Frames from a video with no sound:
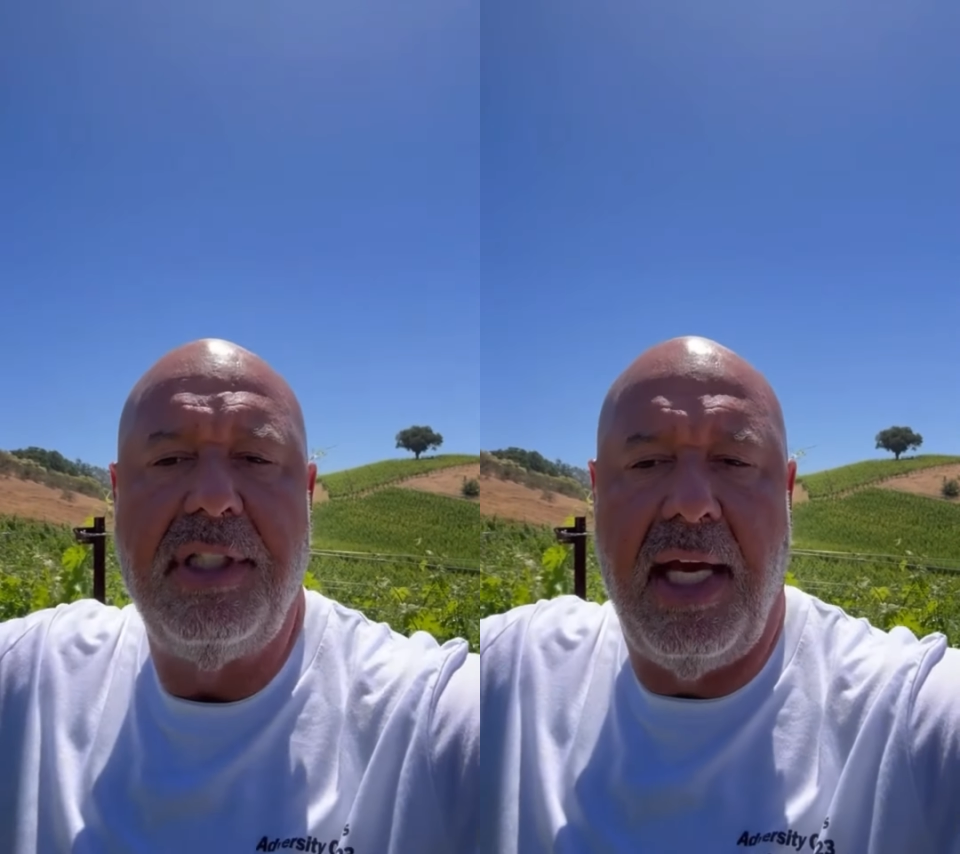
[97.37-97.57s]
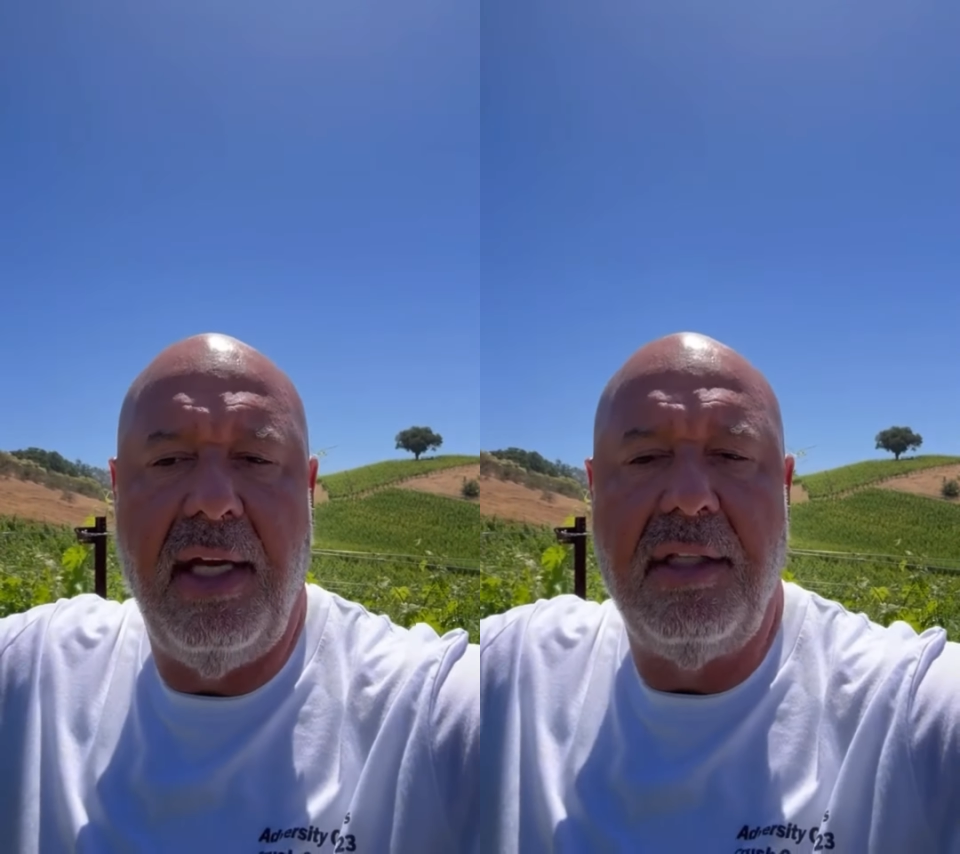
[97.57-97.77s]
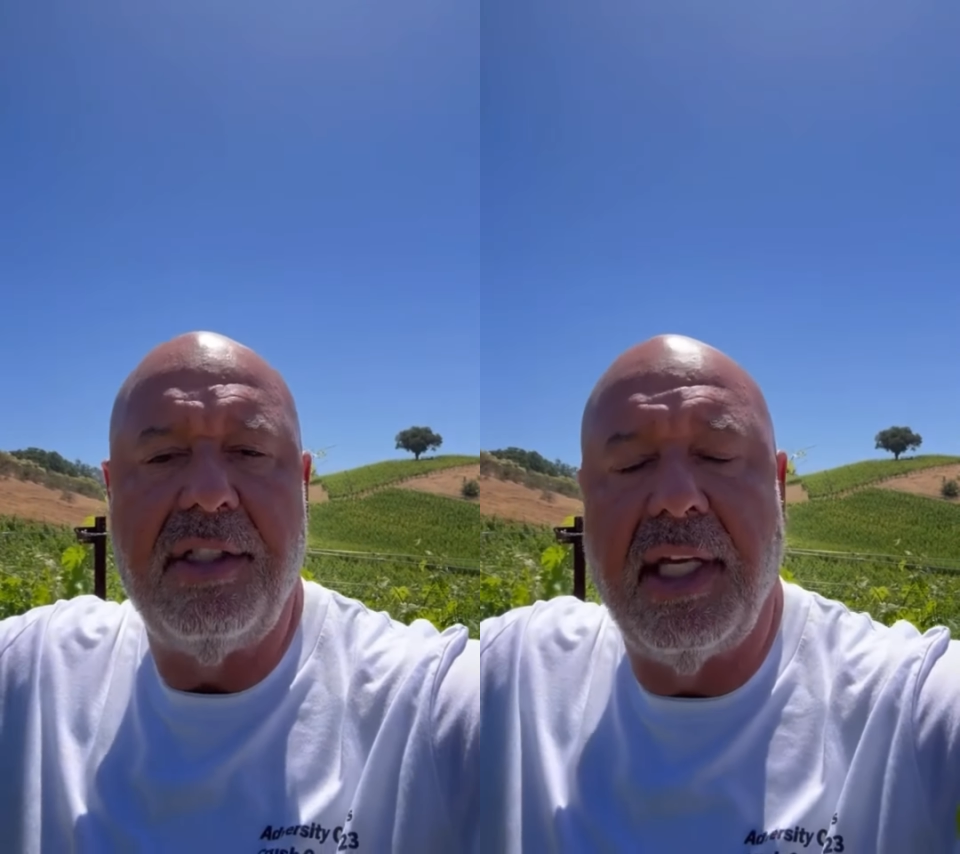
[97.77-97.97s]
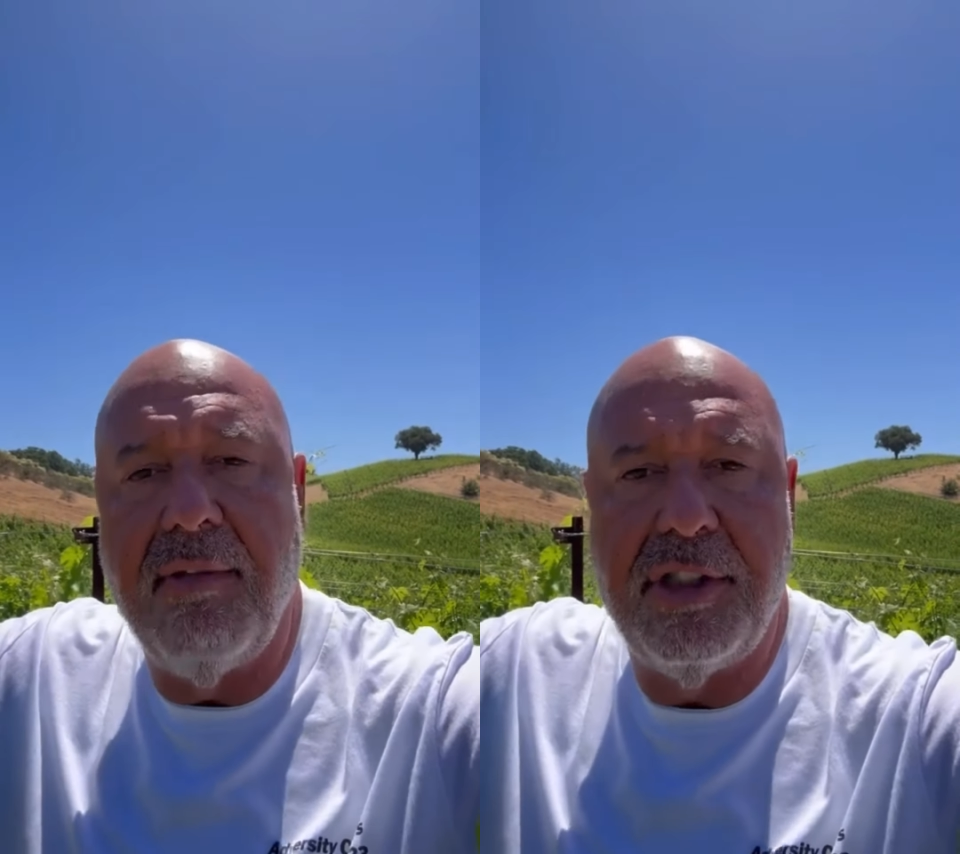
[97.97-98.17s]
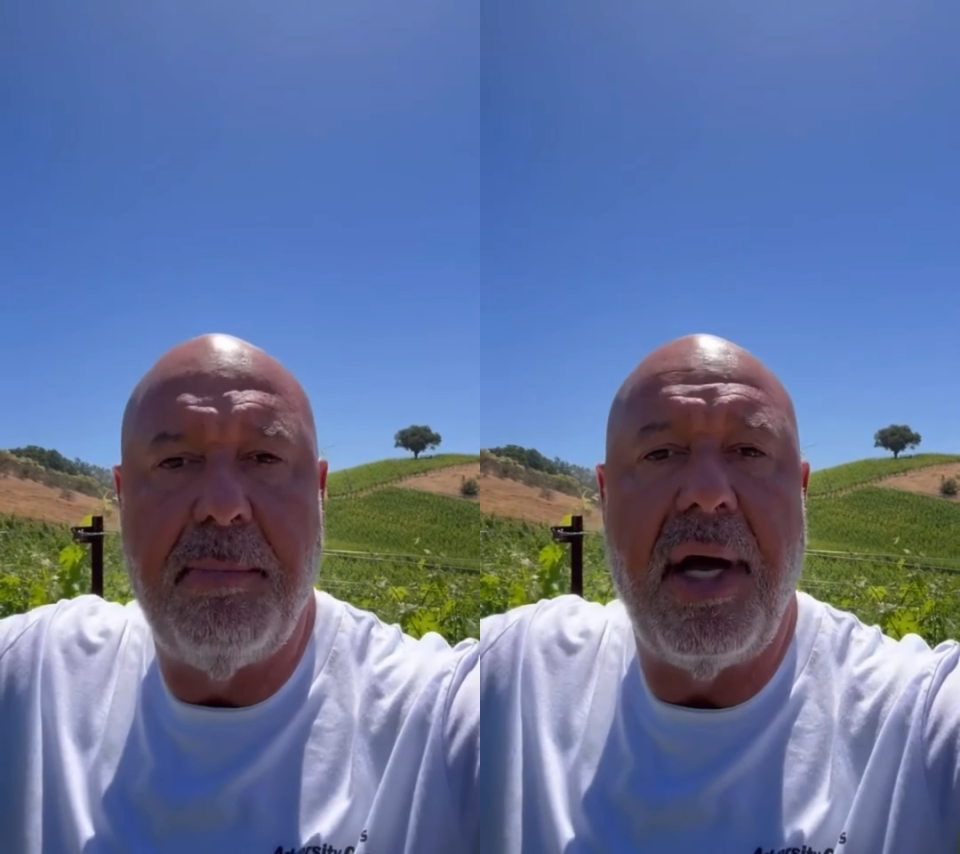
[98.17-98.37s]
tannins and
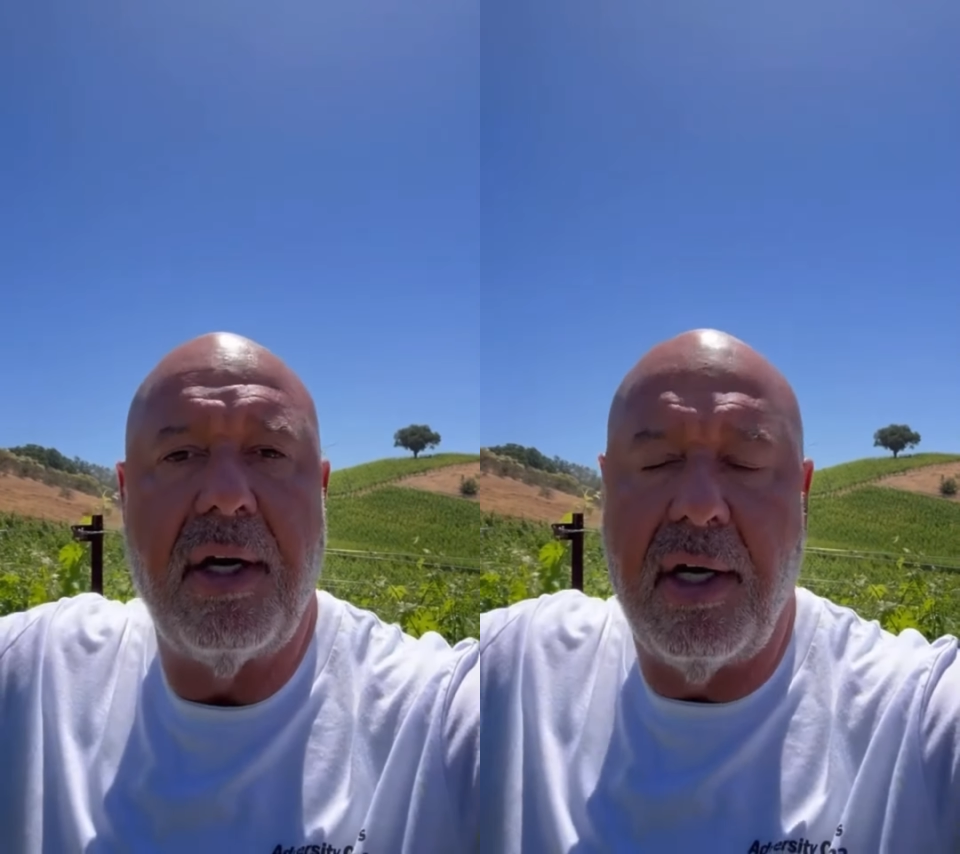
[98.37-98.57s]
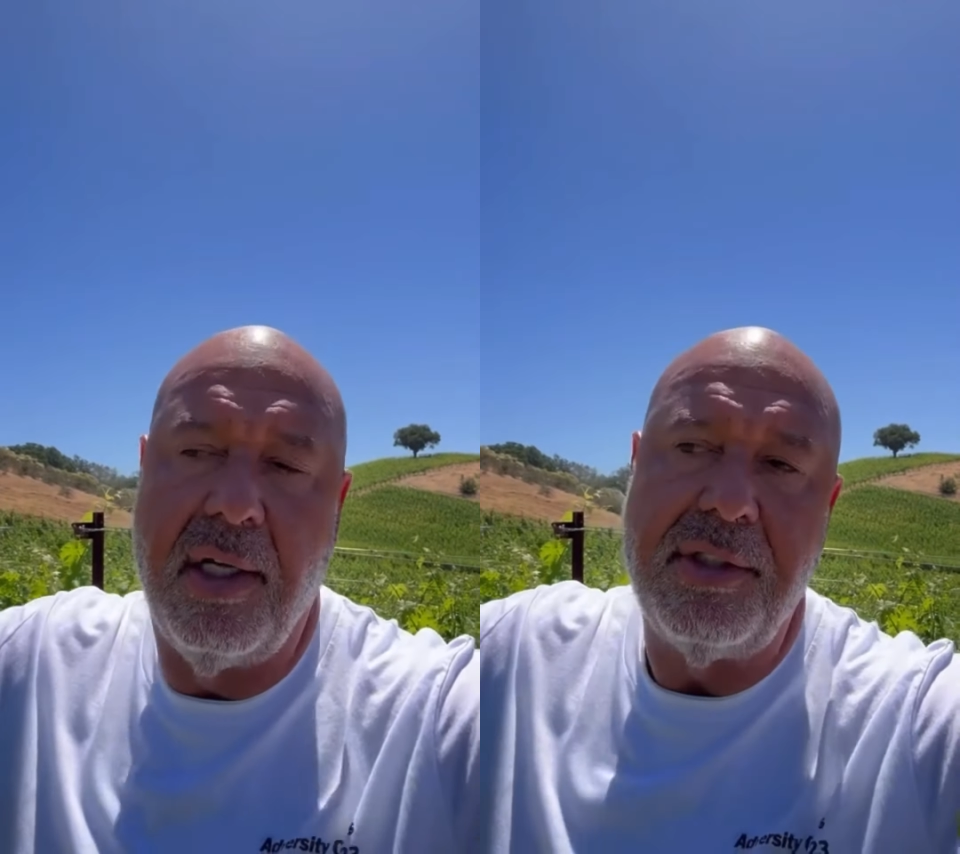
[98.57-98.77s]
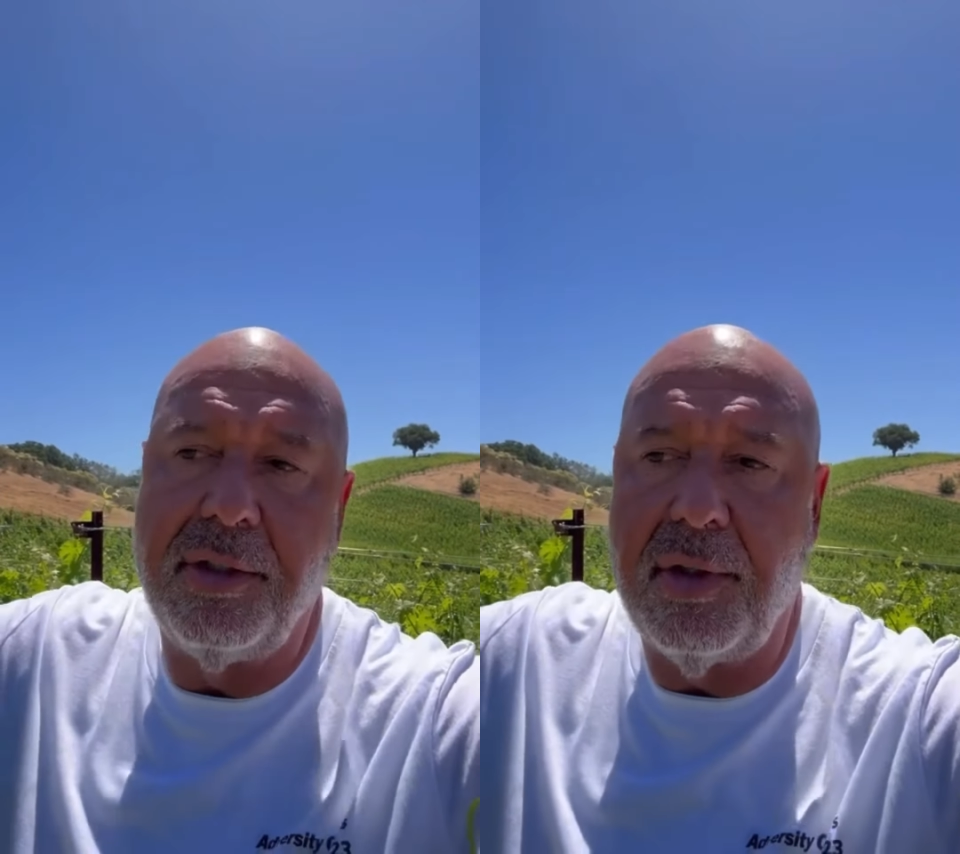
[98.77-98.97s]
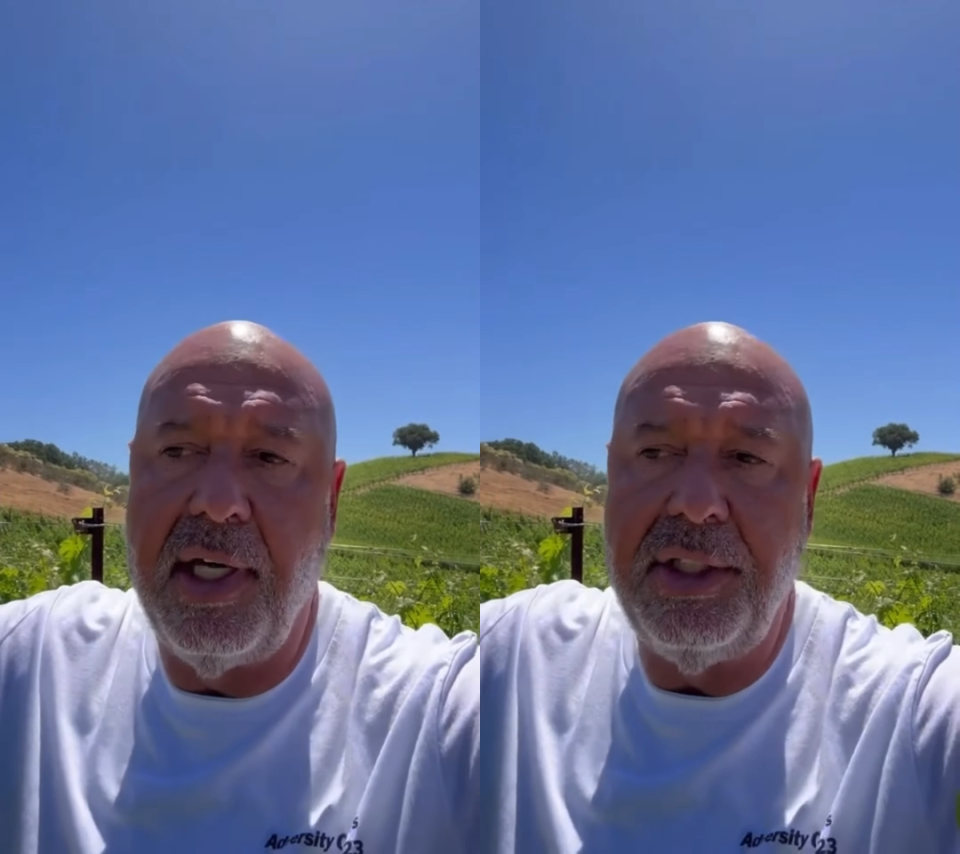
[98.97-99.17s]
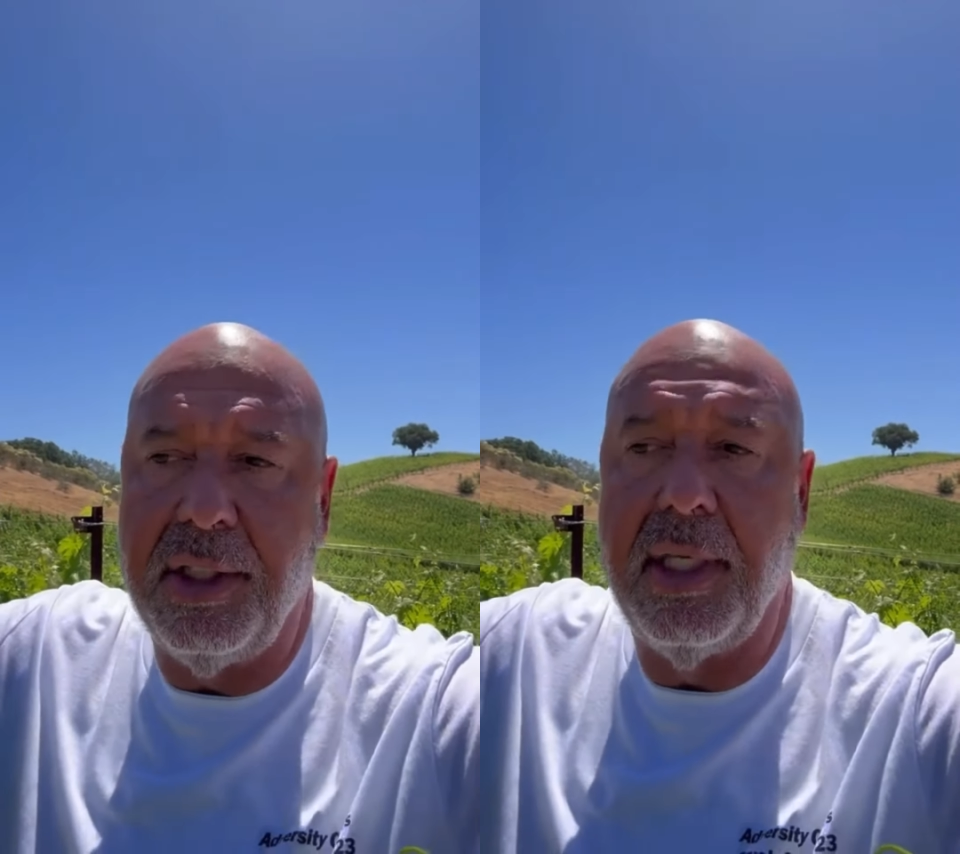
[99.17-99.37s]
give us better
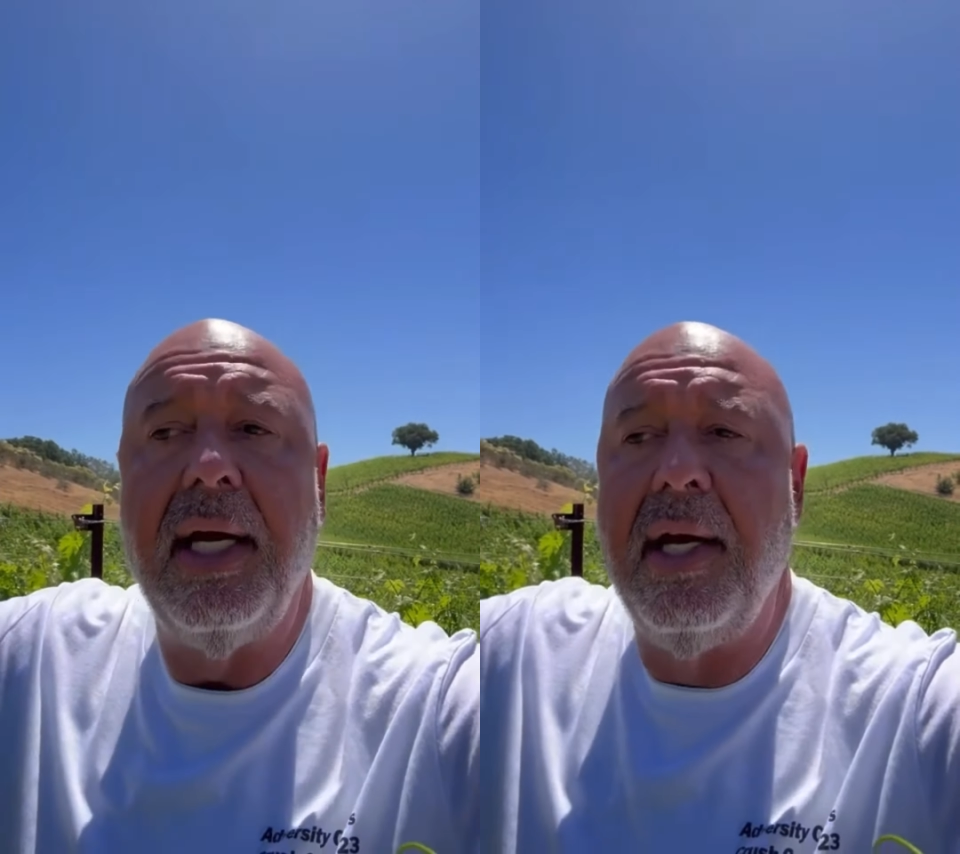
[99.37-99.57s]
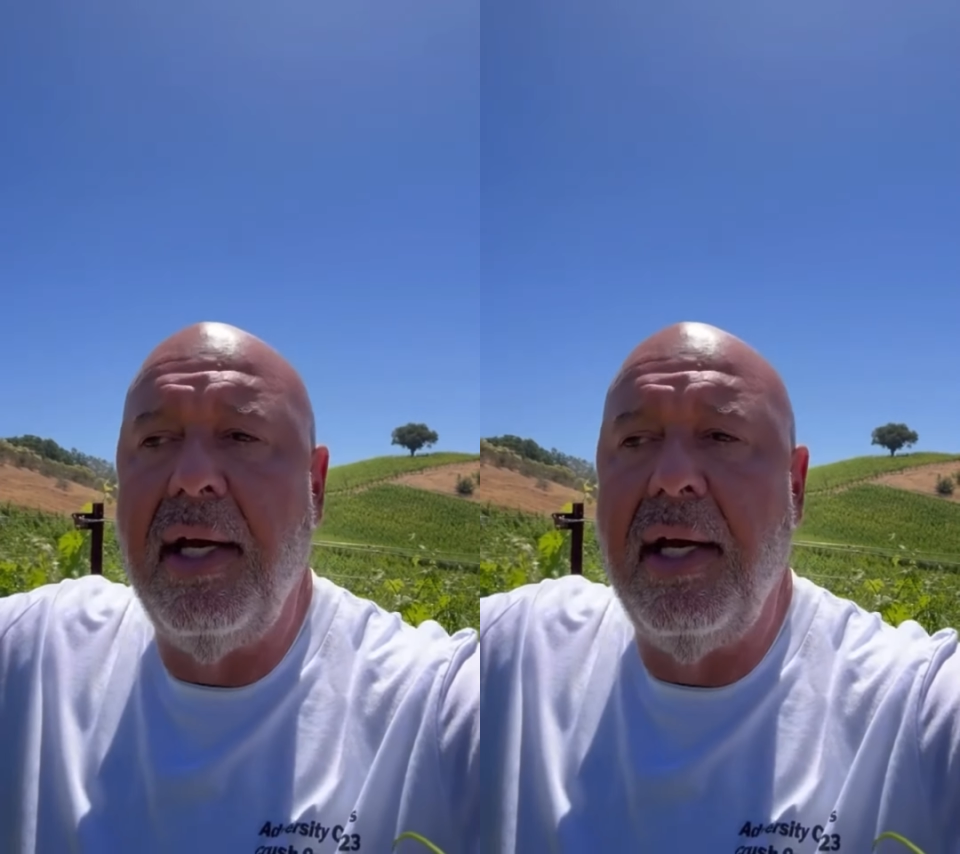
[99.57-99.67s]
concentration.